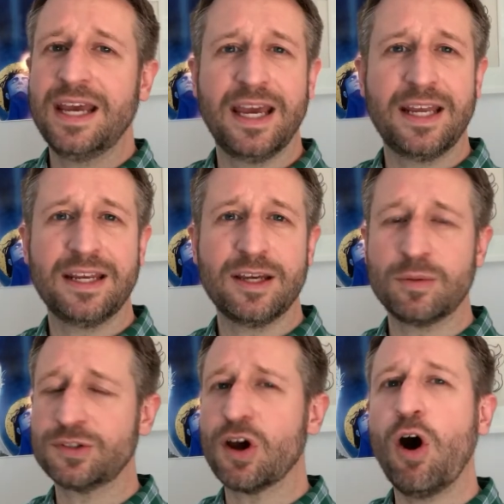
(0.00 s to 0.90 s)
and it
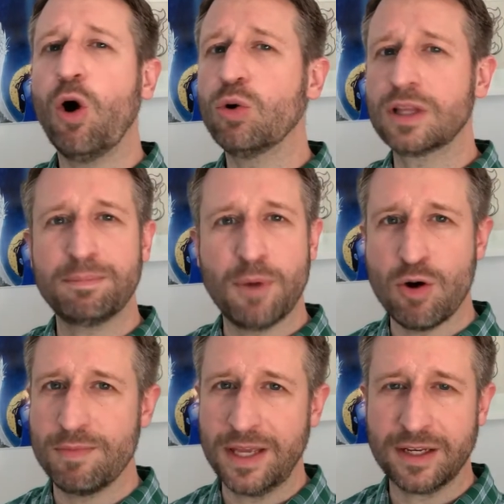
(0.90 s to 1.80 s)
was a holy
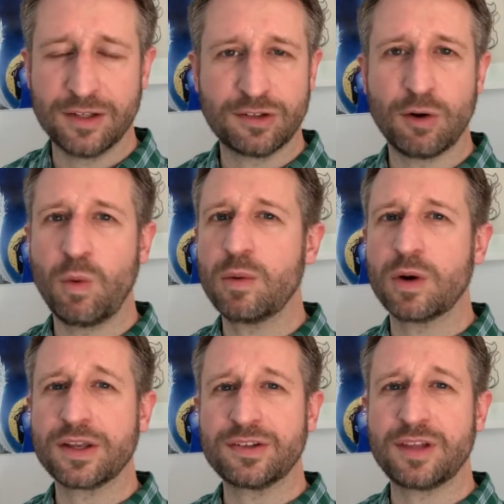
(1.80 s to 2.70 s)
moment. And so we
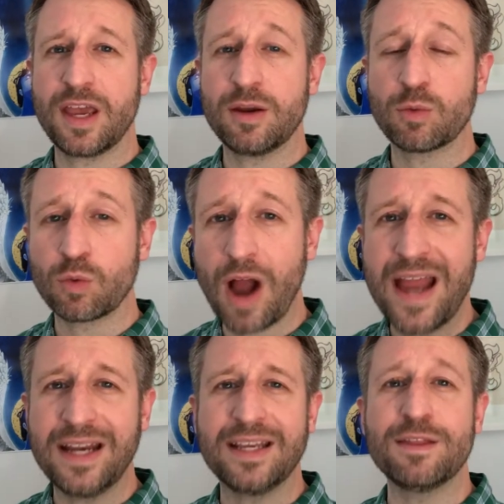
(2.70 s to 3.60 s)
want to stay
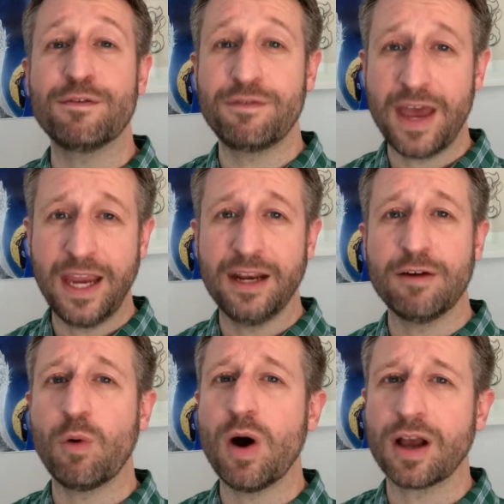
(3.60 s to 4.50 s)
right in the vein
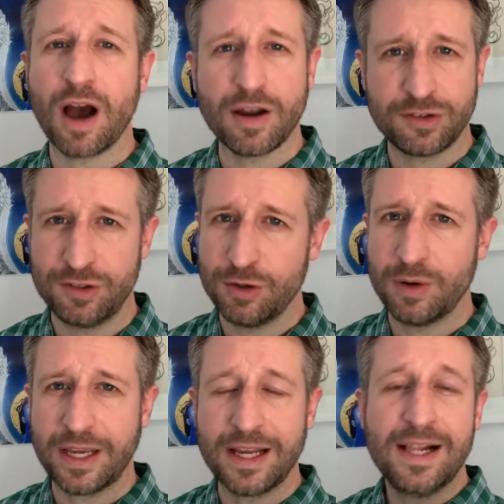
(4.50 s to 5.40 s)
of what God's
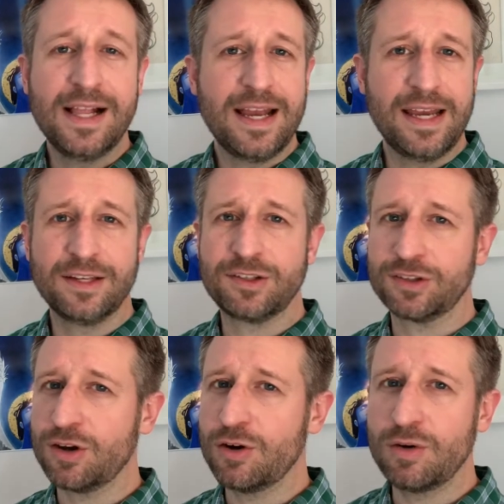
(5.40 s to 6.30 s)
doing. And
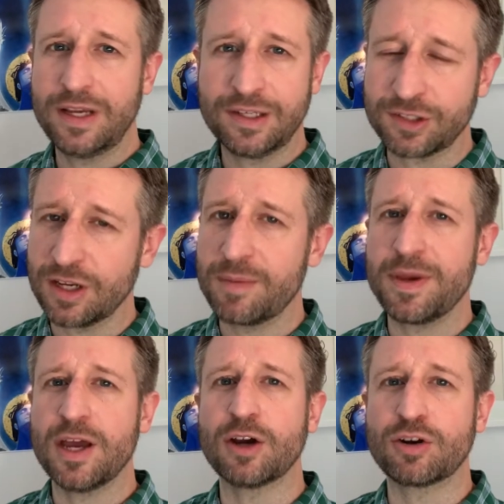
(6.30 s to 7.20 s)
so it's going to
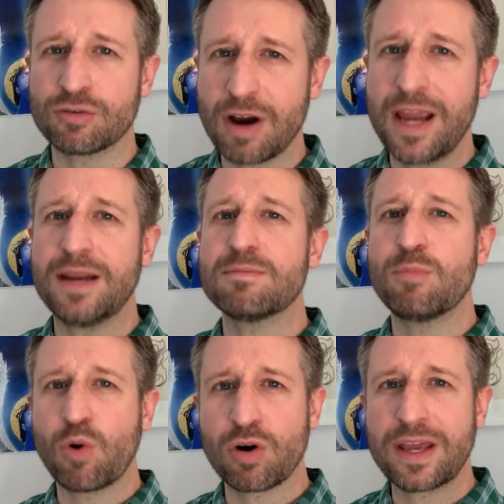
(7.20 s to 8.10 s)
be a great
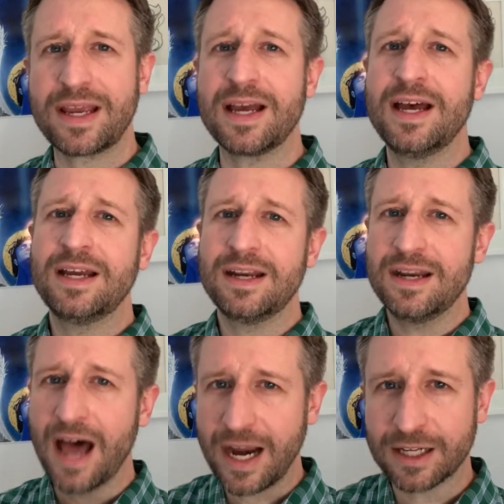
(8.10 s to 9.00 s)
morning.
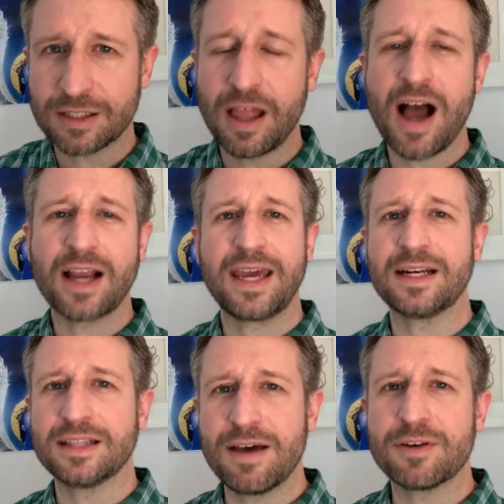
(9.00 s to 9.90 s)
9 o'clock and
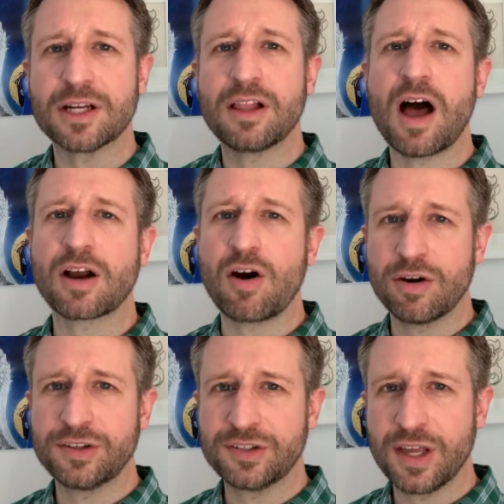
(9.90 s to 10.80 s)
11 o'clock
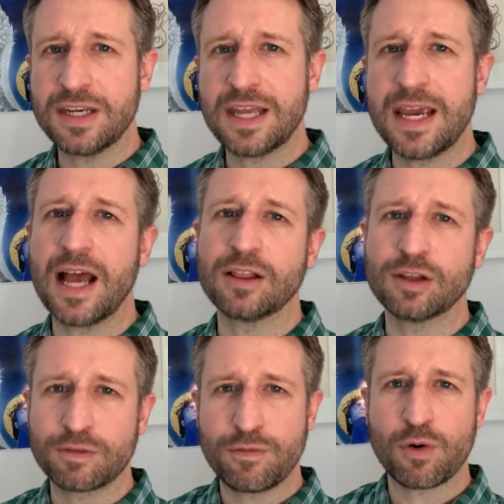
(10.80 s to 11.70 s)
on Sunday. I
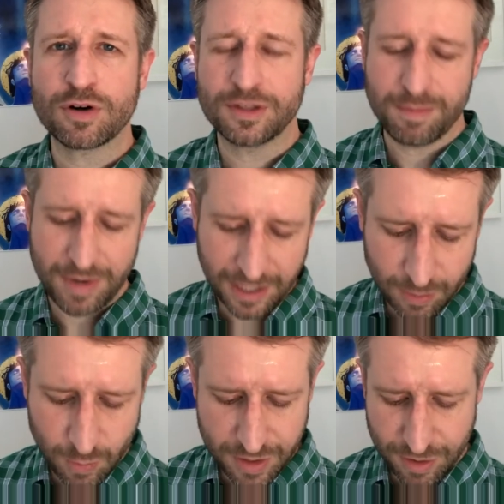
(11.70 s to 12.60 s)
look forward to
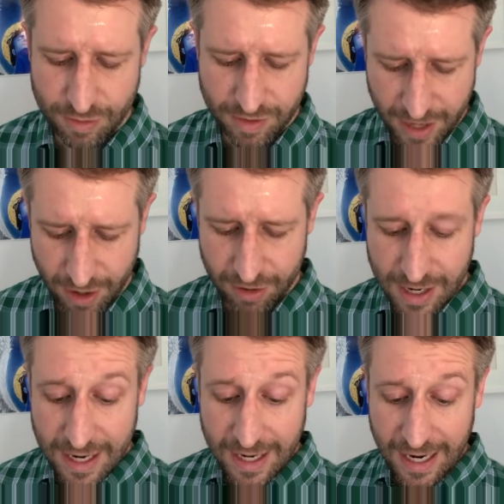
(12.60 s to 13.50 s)
being with you there.
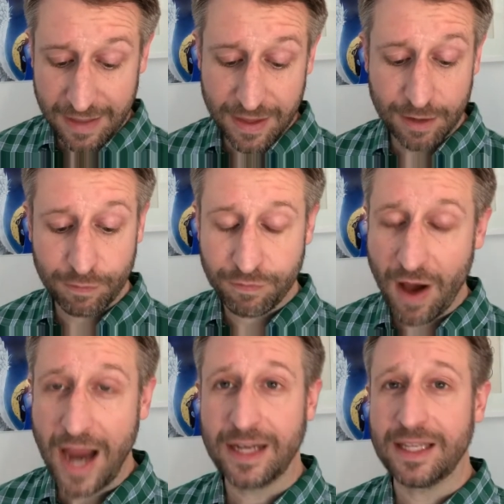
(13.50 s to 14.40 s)
And then
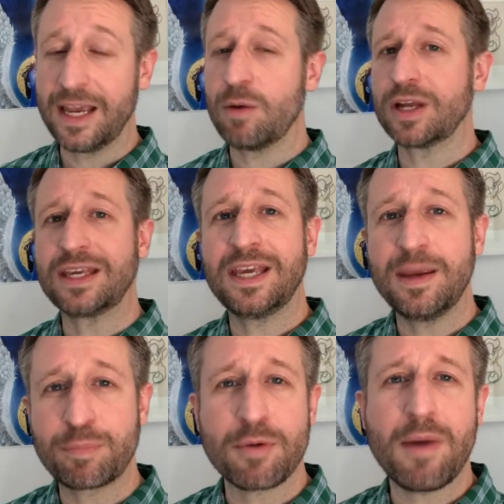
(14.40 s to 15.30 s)
finally, I want to
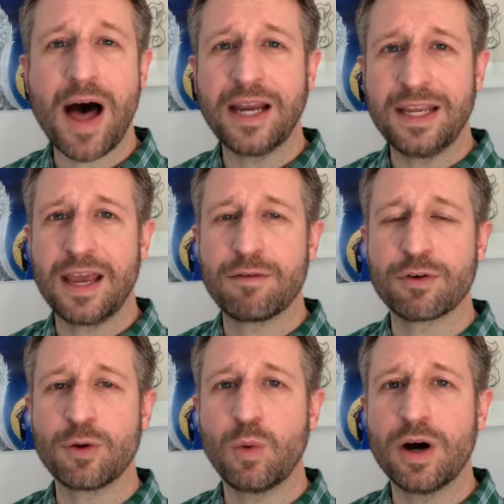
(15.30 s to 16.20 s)
keep reminding
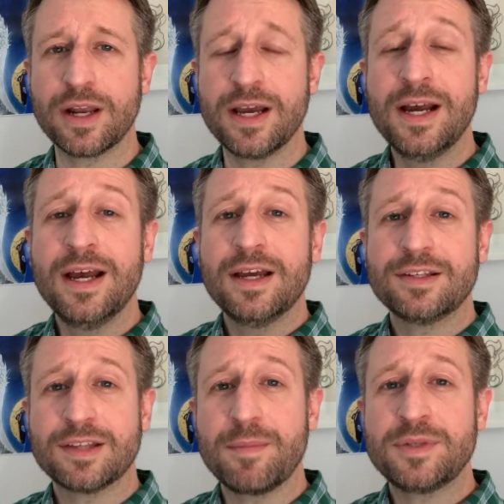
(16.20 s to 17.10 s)
everyone
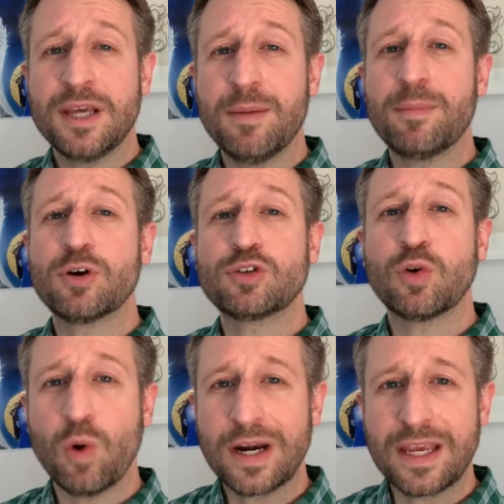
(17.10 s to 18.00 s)
September
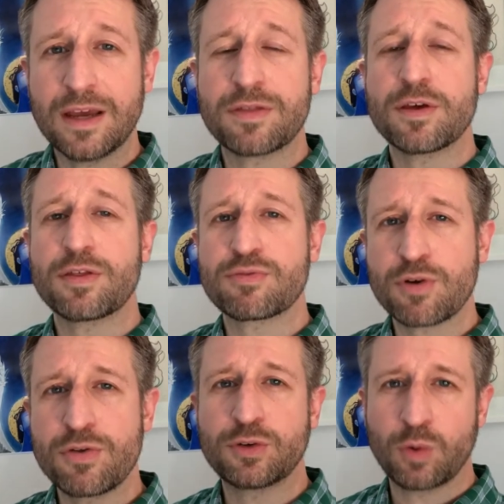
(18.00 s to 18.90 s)
20th
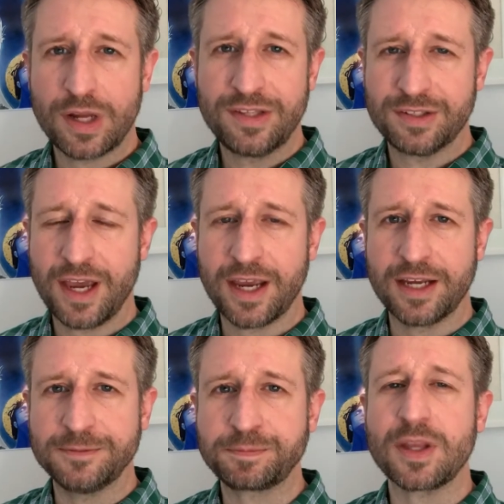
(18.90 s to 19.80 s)
through the
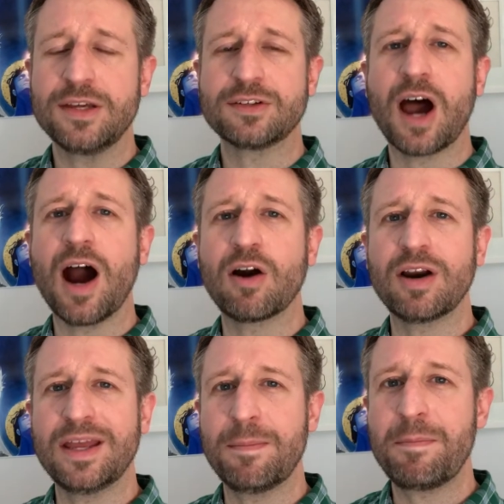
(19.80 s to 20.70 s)
22nd is
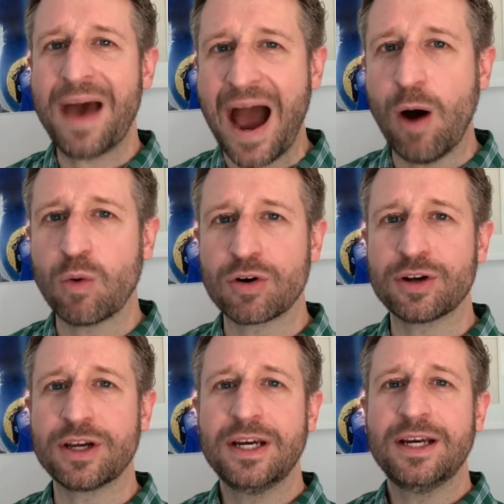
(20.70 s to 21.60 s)
our Empowered